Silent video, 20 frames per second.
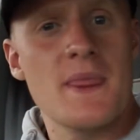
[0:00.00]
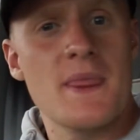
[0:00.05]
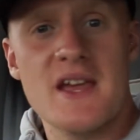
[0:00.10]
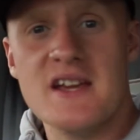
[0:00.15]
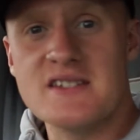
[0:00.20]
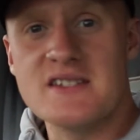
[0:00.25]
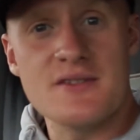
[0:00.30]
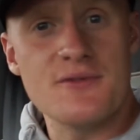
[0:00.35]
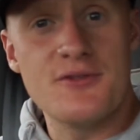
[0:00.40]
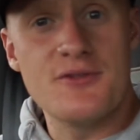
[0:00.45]

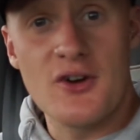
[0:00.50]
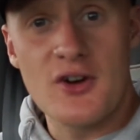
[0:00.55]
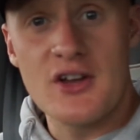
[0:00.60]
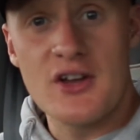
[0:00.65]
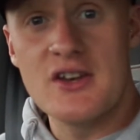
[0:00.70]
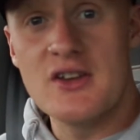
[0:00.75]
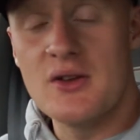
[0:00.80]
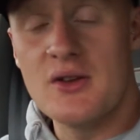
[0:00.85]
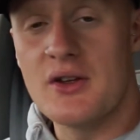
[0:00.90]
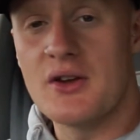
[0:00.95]
He's a
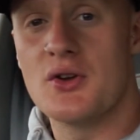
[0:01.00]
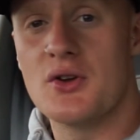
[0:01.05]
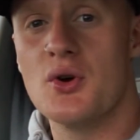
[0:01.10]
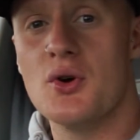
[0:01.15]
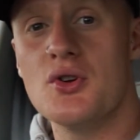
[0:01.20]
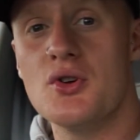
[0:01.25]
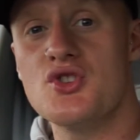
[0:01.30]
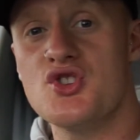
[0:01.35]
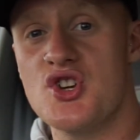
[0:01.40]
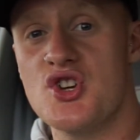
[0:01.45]
fucking unit.
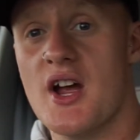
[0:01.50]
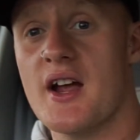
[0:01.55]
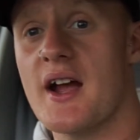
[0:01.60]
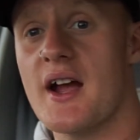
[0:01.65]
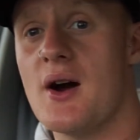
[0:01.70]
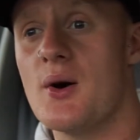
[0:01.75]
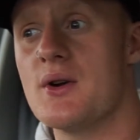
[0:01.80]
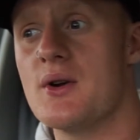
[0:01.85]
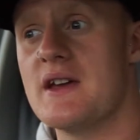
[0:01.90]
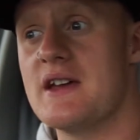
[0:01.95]
Go and check
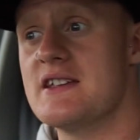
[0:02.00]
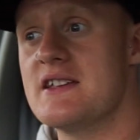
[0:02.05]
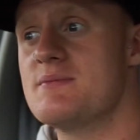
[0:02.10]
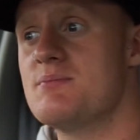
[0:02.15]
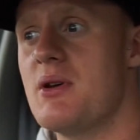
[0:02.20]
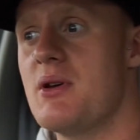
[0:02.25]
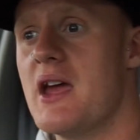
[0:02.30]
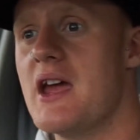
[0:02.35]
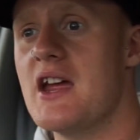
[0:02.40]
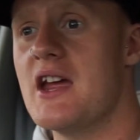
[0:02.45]
out his
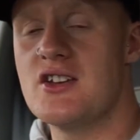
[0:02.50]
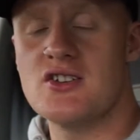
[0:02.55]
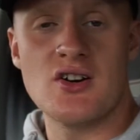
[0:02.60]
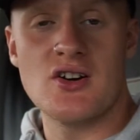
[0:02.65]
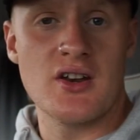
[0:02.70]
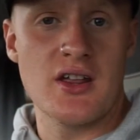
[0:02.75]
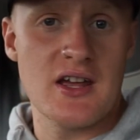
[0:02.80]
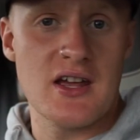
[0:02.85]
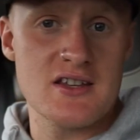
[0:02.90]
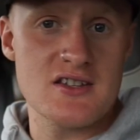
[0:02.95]
page
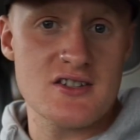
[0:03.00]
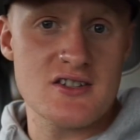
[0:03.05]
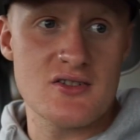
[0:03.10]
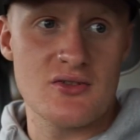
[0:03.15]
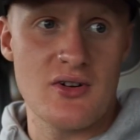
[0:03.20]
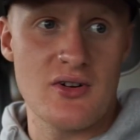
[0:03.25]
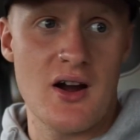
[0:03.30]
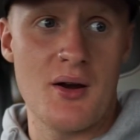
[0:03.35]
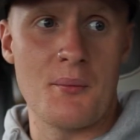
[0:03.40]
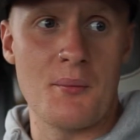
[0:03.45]
on
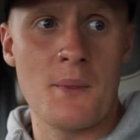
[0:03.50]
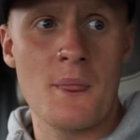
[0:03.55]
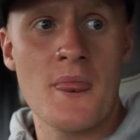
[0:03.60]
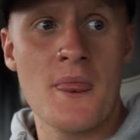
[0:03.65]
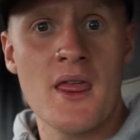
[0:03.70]
Instagram.